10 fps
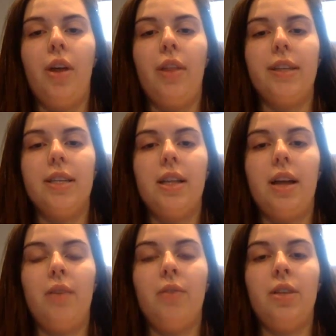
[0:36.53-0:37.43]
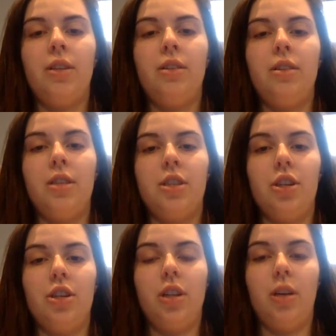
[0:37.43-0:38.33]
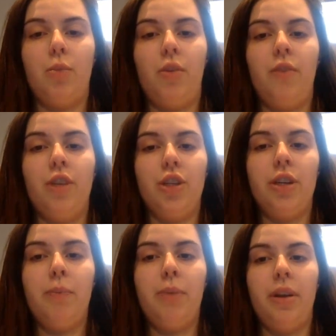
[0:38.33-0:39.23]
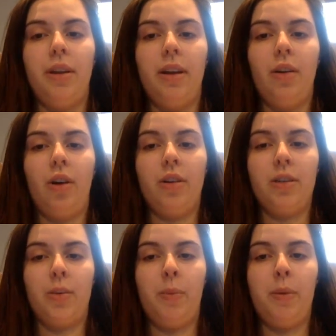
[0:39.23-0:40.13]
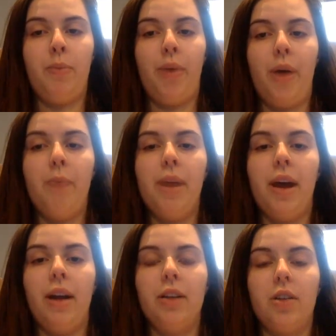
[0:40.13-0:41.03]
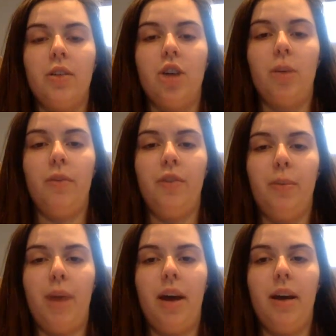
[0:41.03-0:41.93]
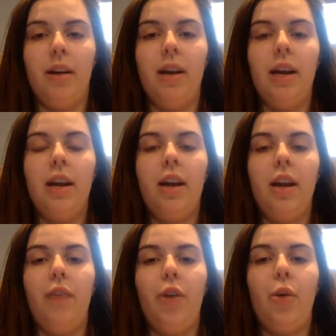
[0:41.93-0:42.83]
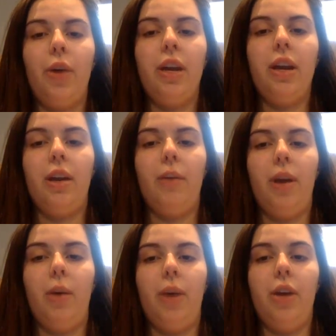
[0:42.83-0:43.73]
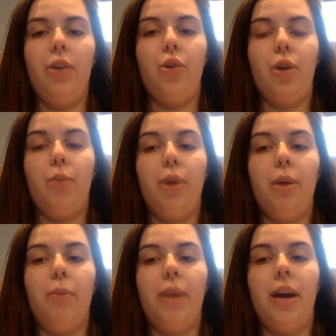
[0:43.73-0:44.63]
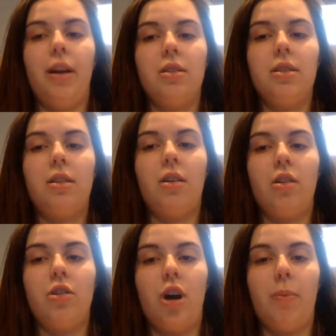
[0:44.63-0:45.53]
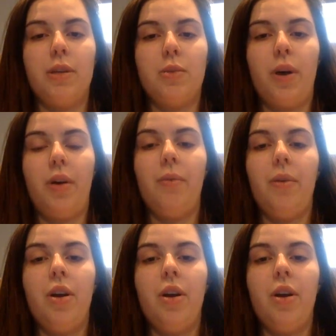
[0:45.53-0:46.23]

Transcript: This allows the dessert to look more visually appealing, or else there will be brown bananas on the top of your pie. If you're going to eat it right away, you could put bananas on top as well.